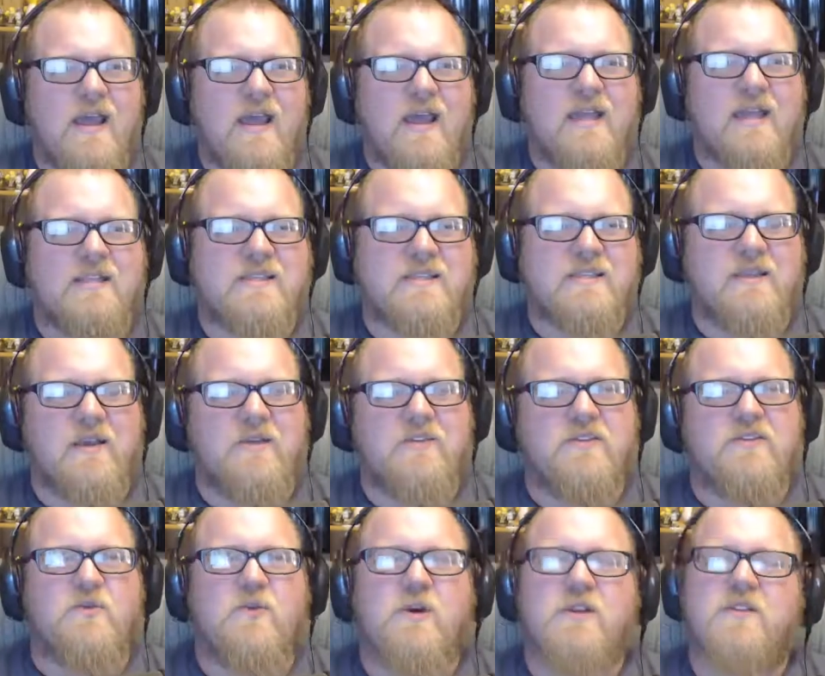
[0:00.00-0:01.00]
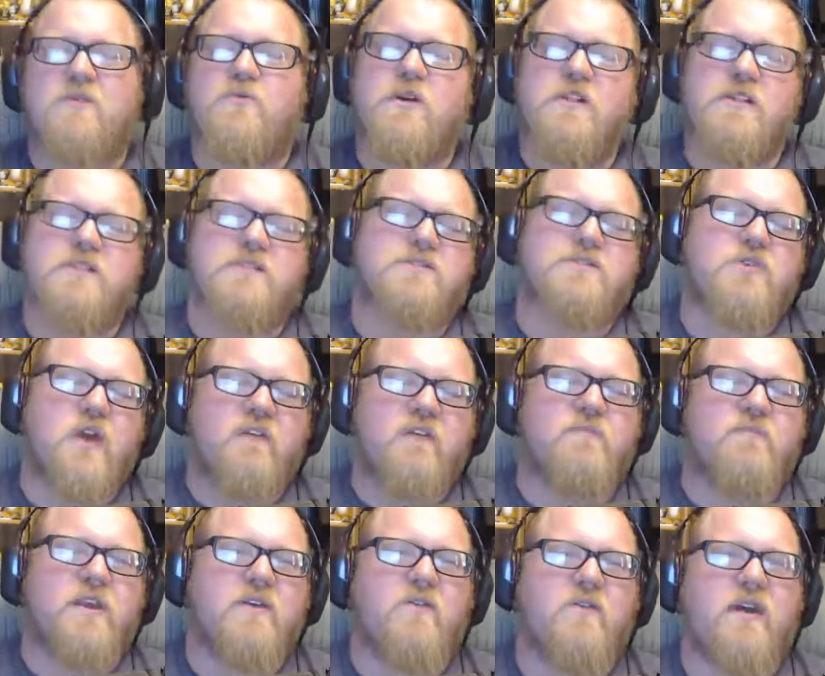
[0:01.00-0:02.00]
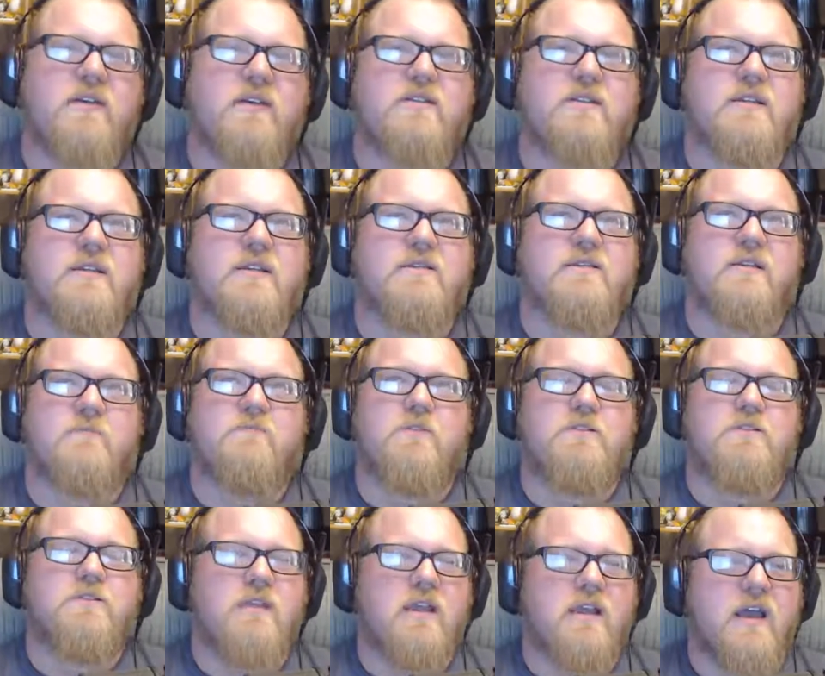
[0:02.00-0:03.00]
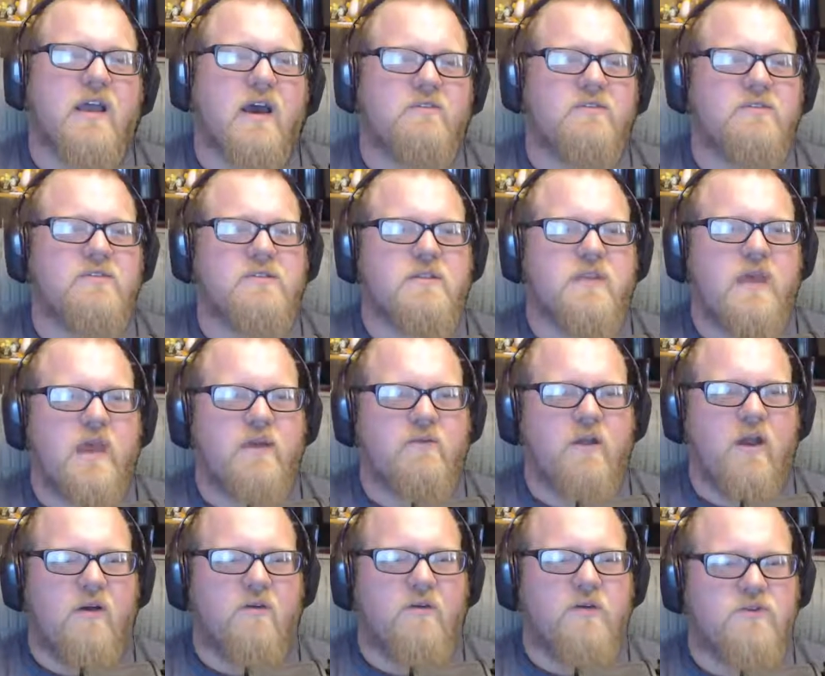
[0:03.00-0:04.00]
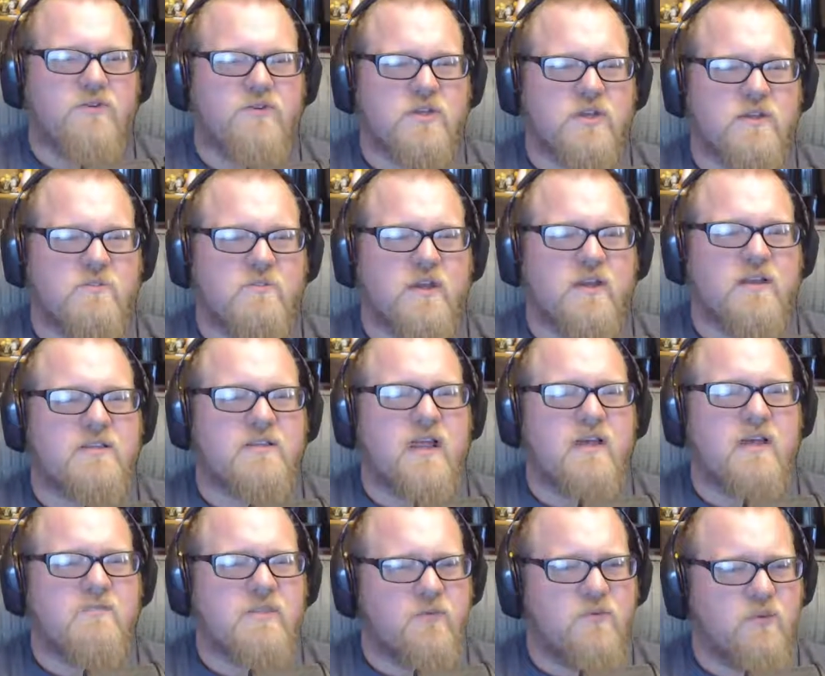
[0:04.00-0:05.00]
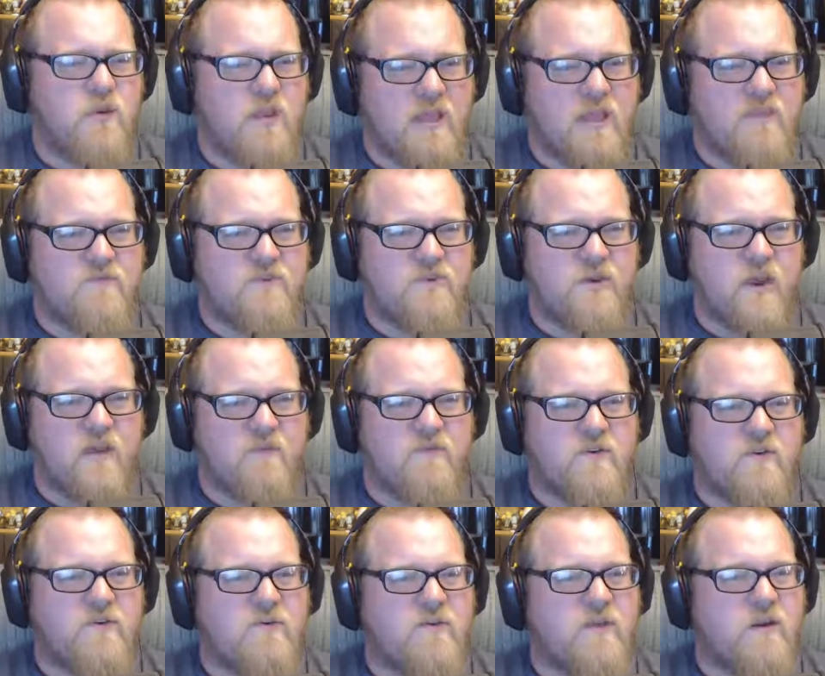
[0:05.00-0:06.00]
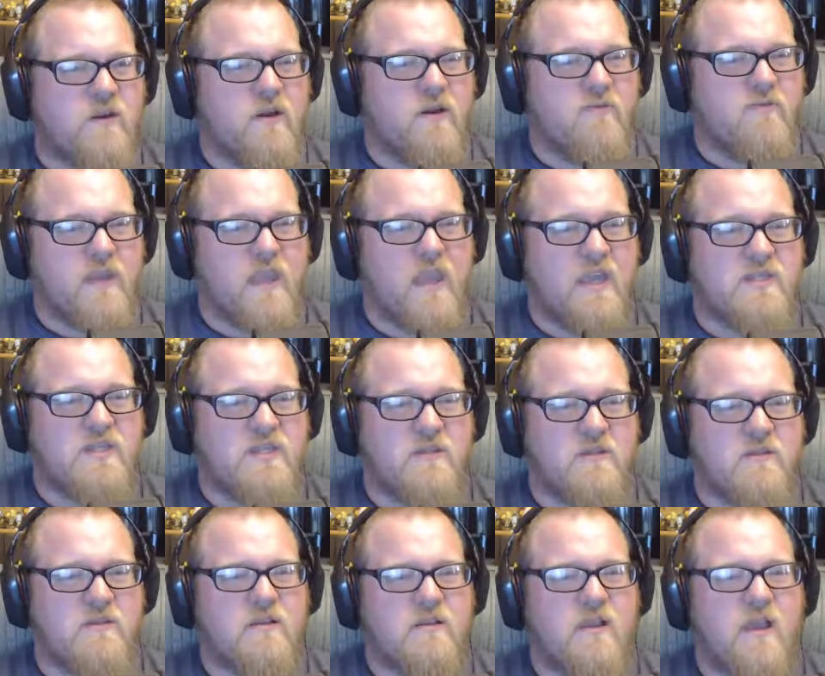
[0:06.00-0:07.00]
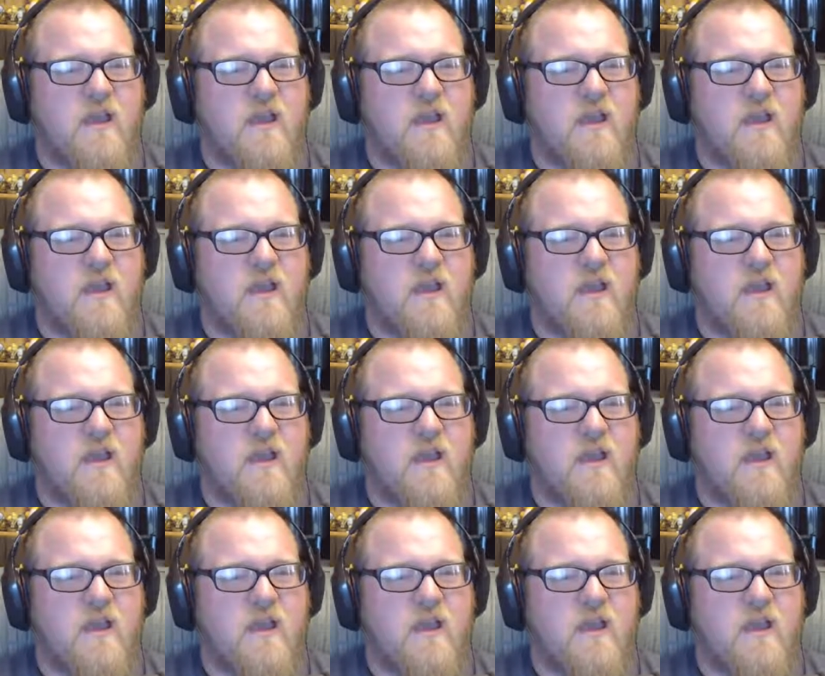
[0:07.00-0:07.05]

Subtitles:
It's what is driving me crazy is the person that covers that route usually, because I'm the relief driver and they're on vacation.